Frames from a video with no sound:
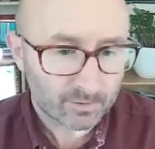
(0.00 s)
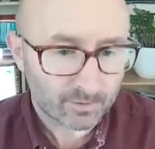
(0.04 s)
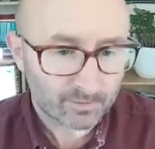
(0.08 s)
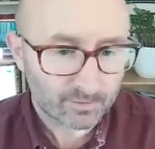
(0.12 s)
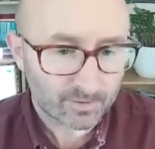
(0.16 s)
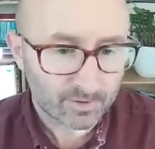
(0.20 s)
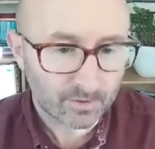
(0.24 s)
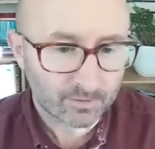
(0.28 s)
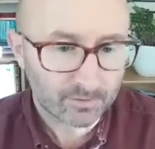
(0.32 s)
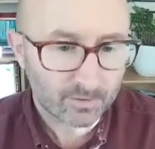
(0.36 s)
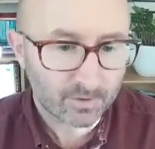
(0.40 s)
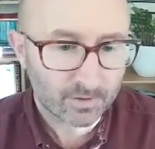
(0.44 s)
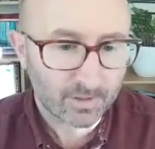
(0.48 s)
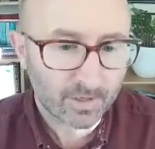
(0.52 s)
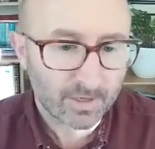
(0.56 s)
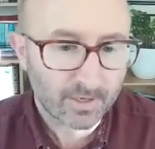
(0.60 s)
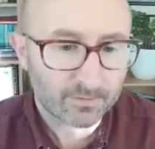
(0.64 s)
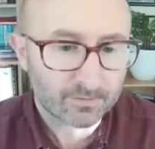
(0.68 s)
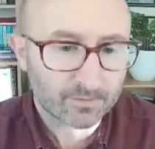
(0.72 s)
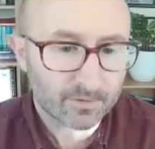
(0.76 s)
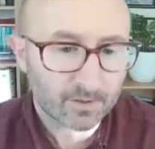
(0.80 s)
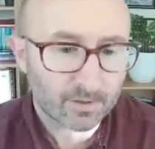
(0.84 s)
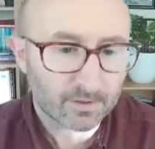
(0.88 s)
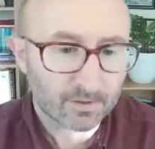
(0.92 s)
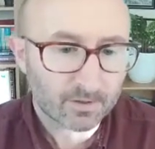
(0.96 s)
You'll see on the
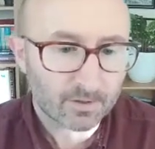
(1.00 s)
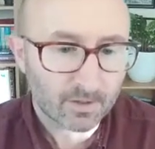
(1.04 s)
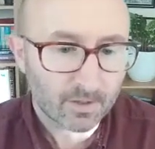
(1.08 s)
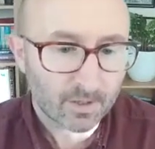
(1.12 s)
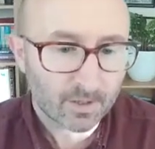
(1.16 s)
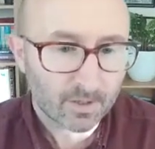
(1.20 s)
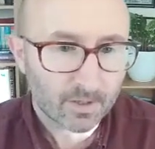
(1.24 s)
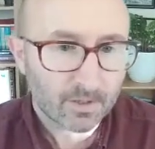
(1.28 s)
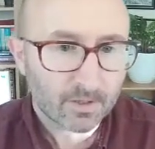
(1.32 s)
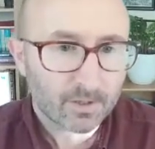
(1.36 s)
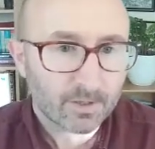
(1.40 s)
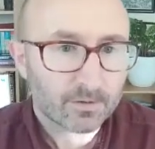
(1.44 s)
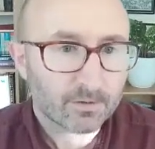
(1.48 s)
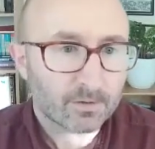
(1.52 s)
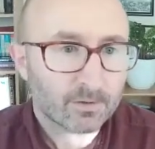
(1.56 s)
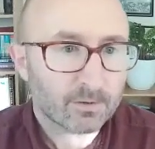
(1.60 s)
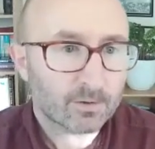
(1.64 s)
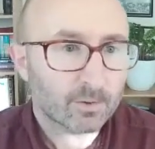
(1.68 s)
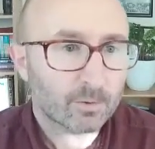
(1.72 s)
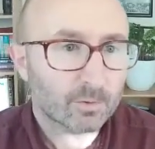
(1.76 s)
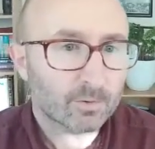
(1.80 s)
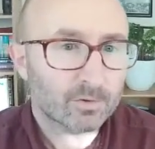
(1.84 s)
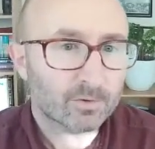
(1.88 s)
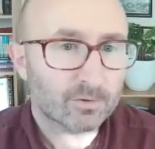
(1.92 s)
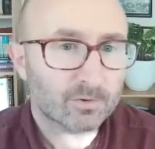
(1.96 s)
left here the
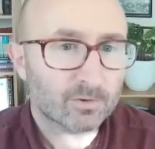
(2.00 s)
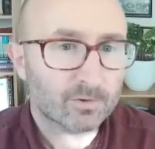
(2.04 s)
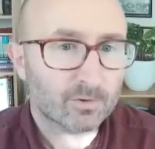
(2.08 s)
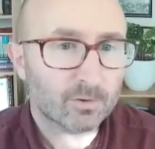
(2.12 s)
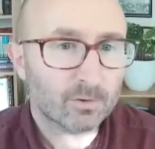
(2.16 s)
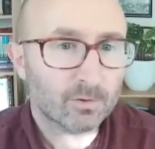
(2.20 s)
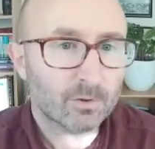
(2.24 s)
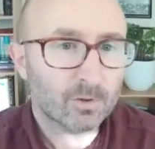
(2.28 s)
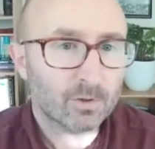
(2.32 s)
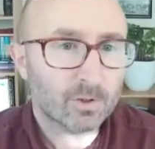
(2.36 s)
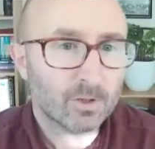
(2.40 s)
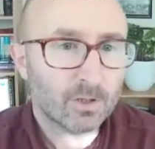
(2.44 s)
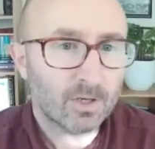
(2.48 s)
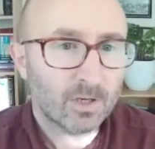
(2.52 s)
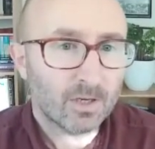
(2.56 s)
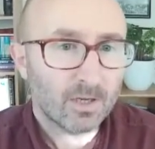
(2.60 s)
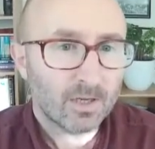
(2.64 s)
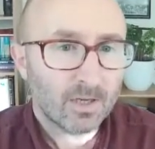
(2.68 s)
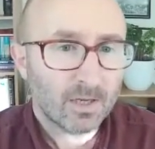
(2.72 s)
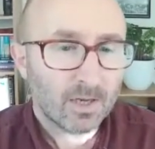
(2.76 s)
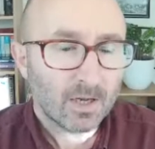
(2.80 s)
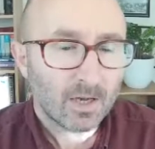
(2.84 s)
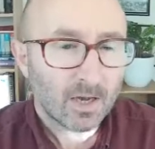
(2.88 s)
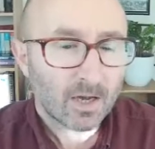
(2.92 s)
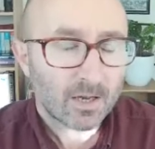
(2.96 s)
total score,
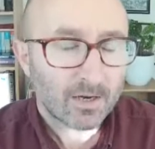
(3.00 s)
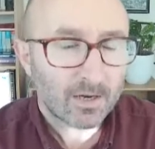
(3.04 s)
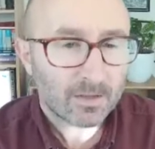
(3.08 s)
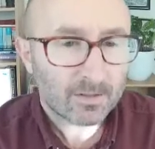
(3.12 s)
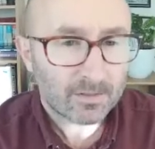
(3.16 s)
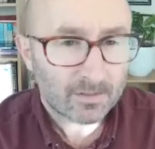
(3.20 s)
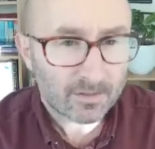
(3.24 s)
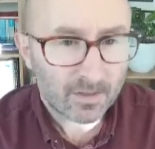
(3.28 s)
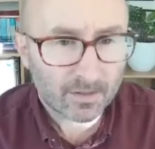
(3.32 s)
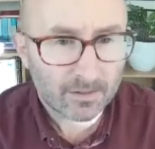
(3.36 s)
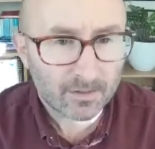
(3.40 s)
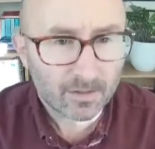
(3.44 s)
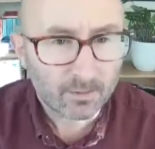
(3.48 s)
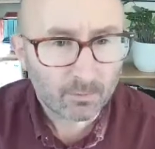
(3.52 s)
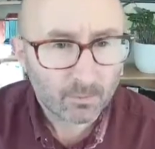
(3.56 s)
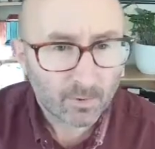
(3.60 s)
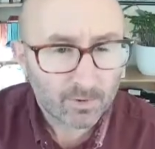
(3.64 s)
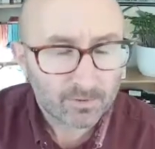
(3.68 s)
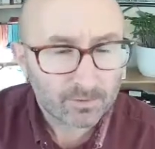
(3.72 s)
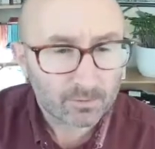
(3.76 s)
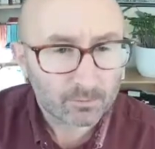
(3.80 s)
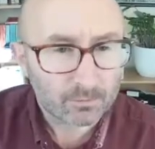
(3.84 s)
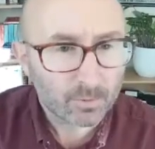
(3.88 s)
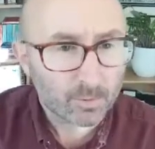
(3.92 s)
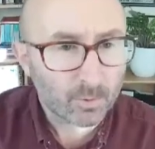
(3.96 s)
and I think
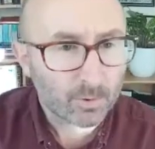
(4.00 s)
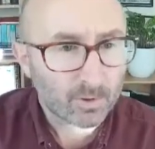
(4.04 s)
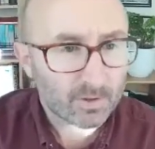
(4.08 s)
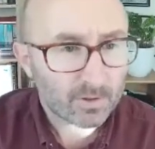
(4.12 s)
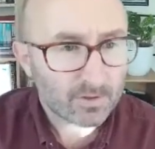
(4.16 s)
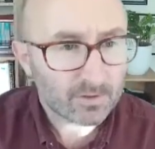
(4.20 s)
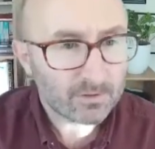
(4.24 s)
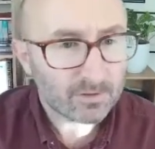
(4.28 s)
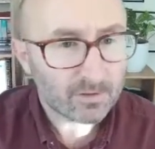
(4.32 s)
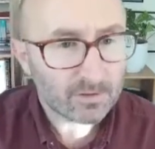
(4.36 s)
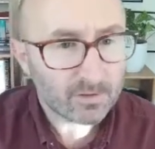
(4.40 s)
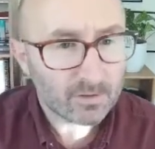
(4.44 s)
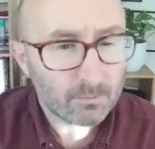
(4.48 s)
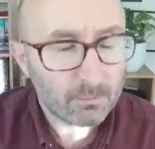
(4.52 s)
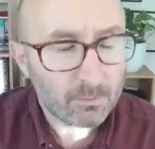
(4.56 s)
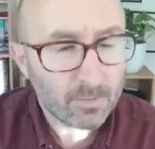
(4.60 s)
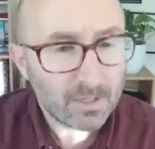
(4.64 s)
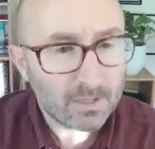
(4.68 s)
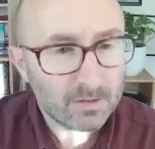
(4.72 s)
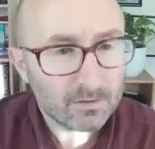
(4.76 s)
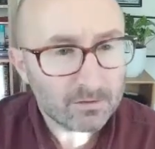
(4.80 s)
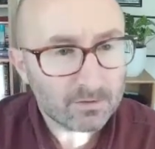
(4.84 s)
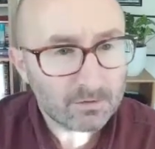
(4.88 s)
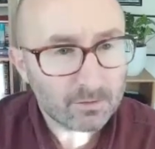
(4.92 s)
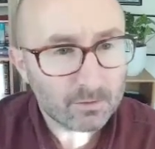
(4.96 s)
what's important is that the
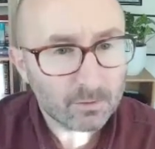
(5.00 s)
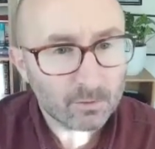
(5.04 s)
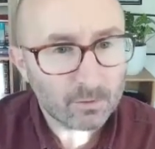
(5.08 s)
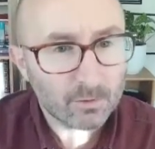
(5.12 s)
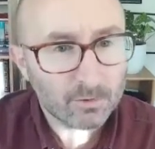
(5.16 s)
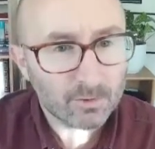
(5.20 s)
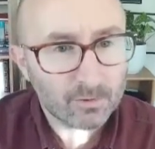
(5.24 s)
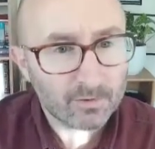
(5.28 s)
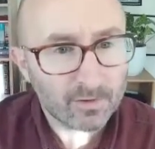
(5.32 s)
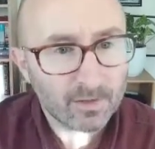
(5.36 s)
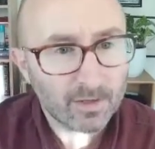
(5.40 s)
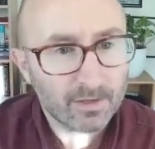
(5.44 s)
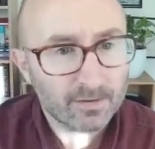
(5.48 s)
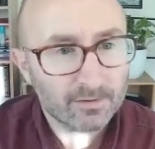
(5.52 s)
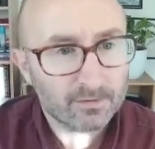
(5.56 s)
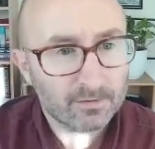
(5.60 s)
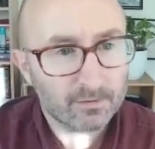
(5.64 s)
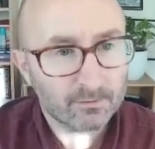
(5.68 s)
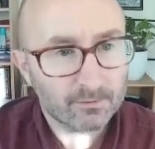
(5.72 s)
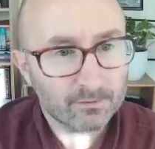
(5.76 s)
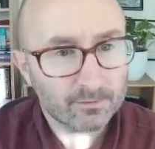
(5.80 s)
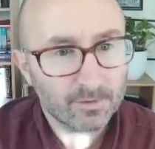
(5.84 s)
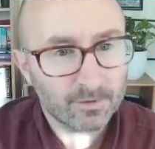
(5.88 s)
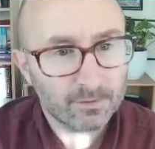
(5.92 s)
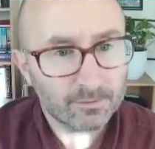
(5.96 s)
mean score is less
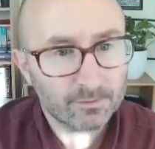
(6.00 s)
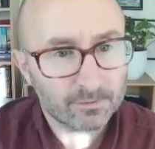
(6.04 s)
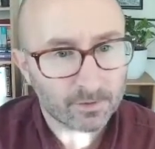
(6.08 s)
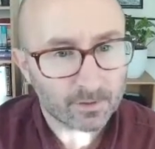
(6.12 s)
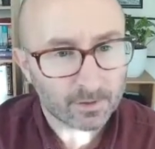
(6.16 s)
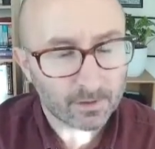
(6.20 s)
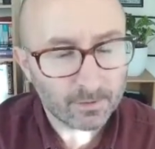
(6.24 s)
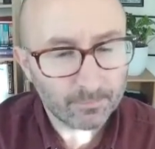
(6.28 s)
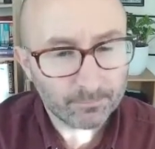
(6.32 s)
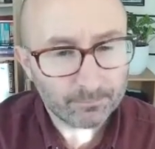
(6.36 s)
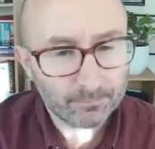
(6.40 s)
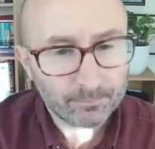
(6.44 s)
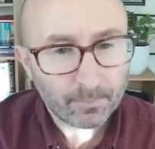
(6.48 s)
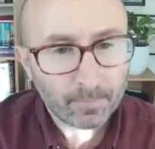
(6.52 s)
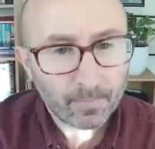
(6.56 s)
than 50,